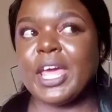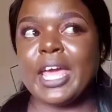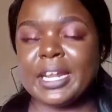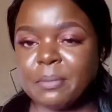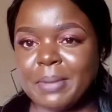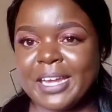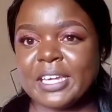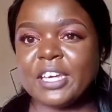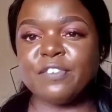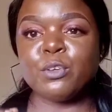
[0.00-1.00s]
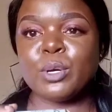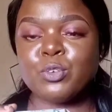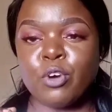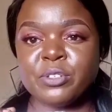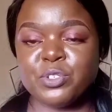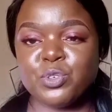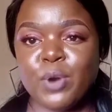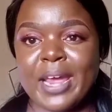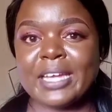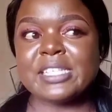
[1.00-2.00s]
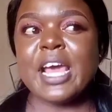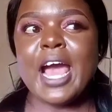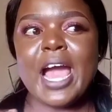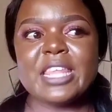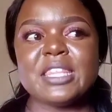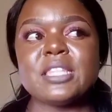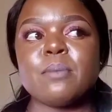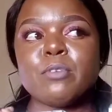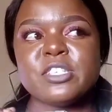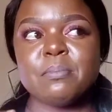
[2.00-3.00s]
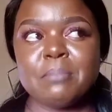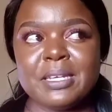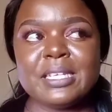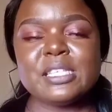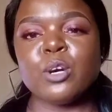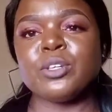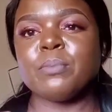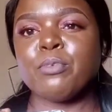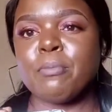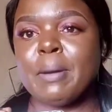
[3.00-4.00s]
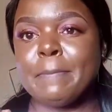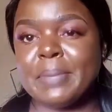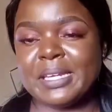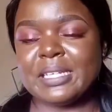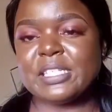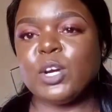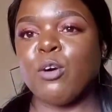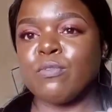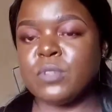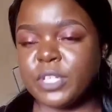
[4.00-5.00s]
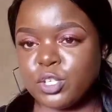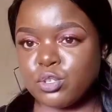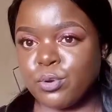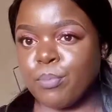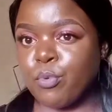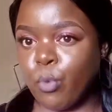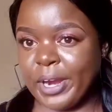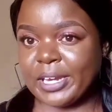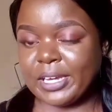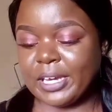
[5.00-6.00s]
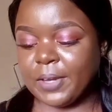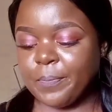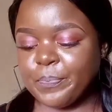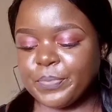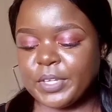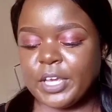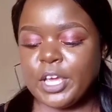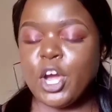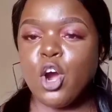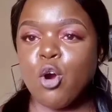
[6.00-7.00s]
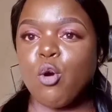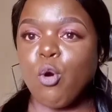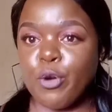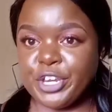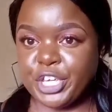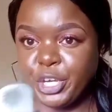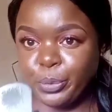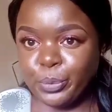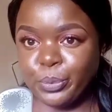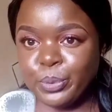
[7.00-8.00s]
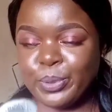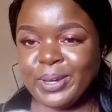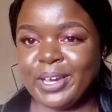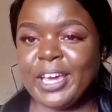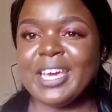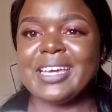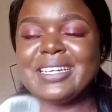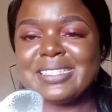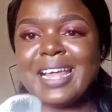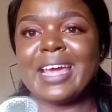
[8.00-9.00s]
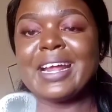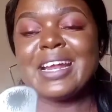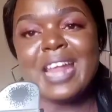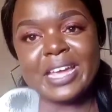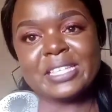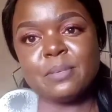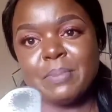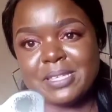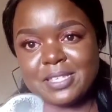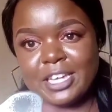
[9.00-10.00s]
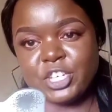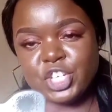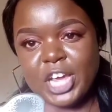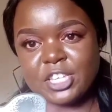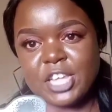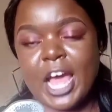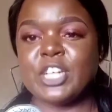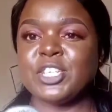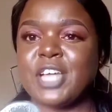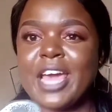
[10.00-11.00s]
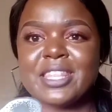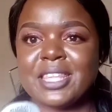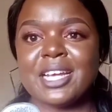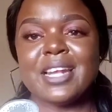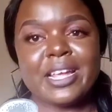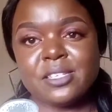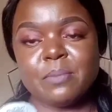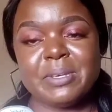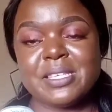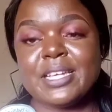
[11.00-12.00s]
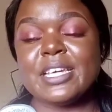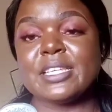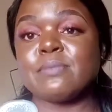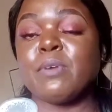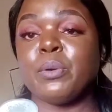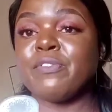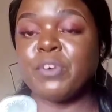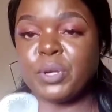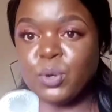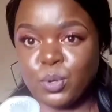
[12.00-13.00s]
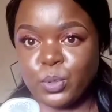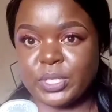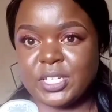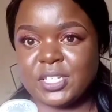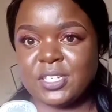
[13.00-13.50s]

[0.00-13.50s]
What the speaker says: If you are going to try it, I think the possibility or the probability of this soap working on you is like 90% chance, and I think 90% is very, very good.